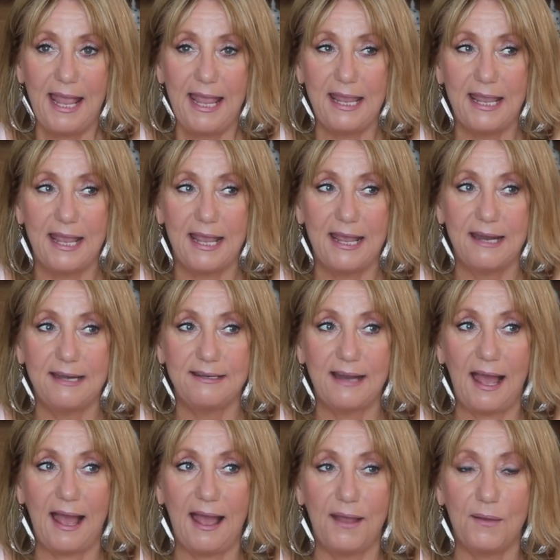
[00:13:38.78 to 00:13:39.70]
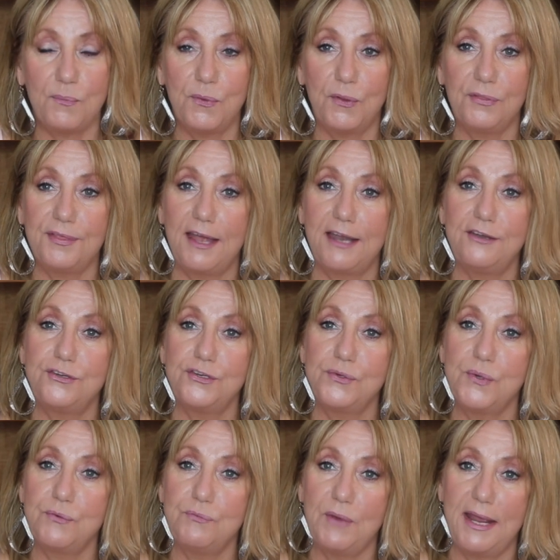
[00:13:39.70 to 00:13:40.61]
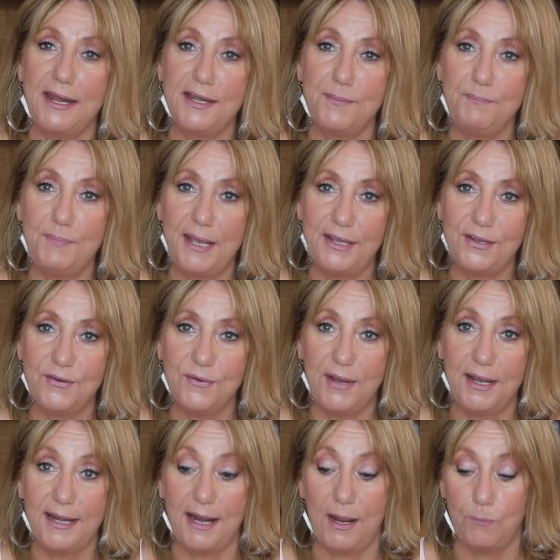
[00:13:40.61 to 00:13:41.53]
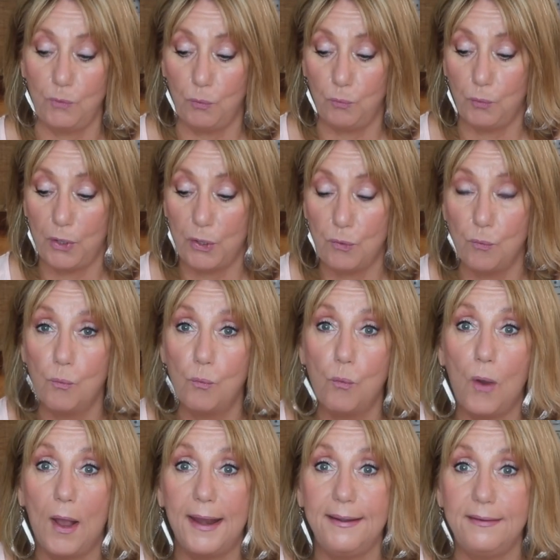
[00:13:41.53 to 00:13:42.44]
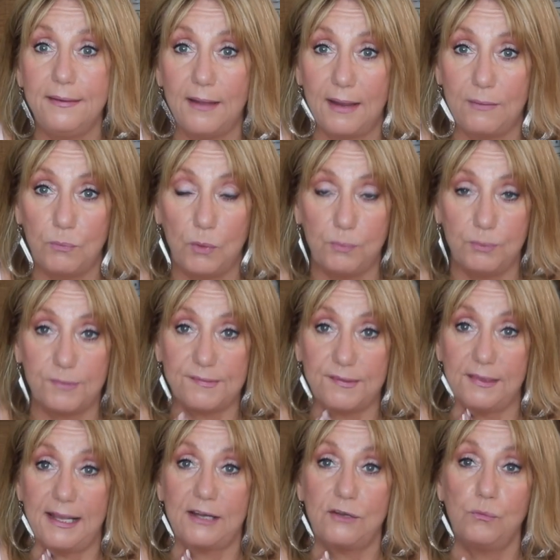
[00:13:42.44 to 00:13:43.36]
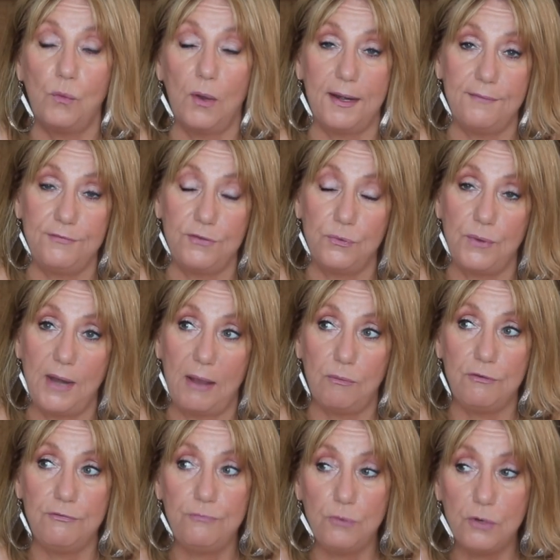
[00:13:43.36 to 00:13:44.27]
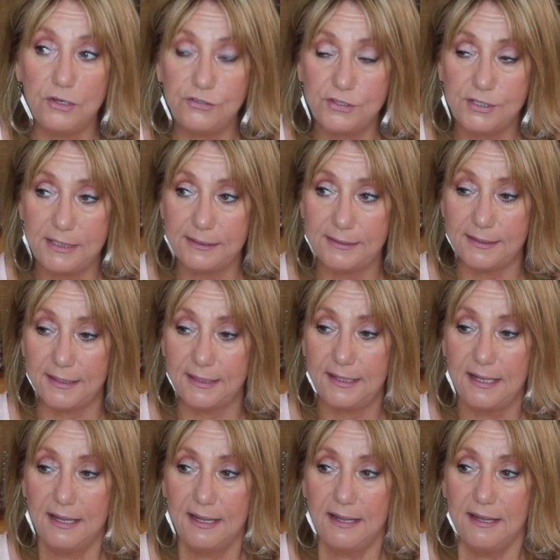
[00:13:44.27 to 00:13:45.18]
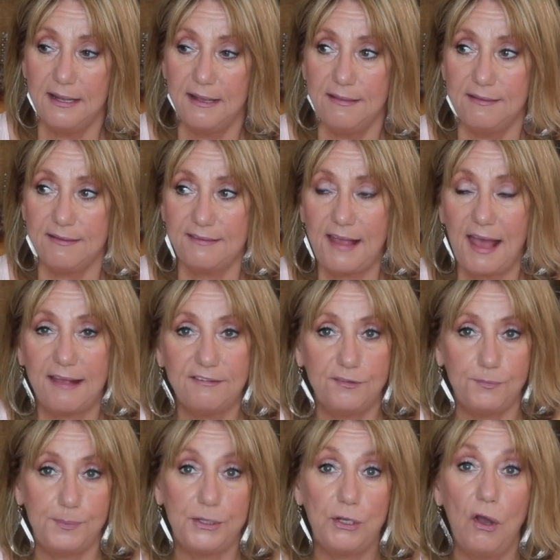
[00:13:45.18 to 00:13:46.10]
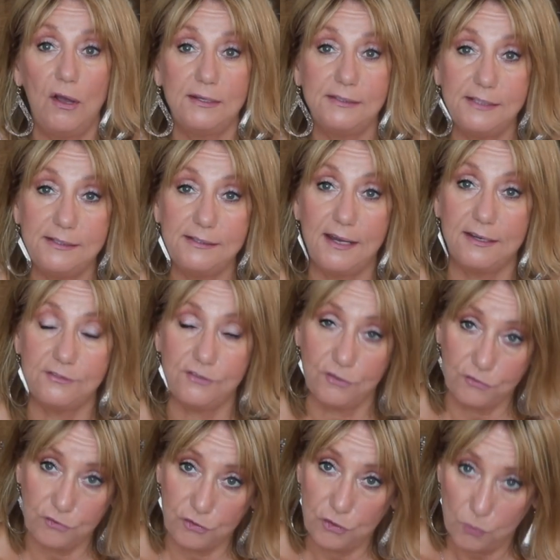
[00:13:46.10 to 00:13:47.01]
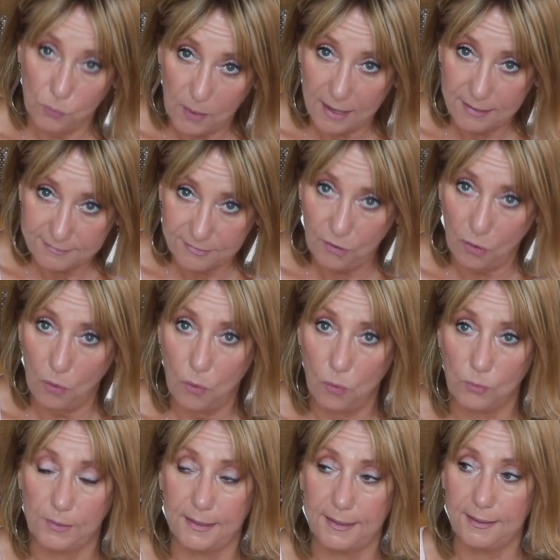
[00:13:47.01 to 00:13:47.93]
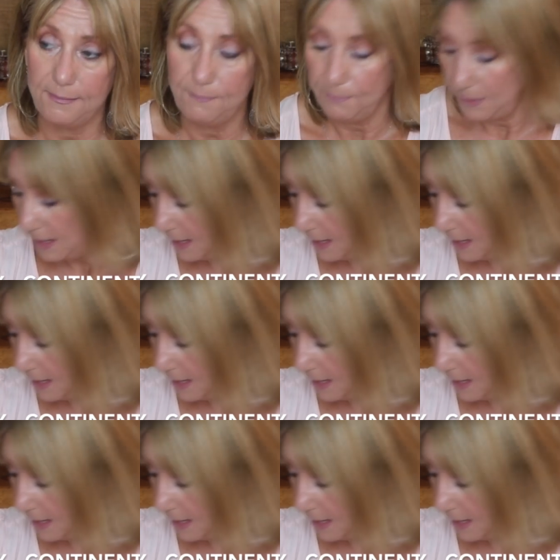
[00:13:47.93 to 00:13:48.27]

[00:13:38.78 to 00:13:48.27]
and I will then do a random picker and I will would one I will select one of you now unfortunately this has to be continental US only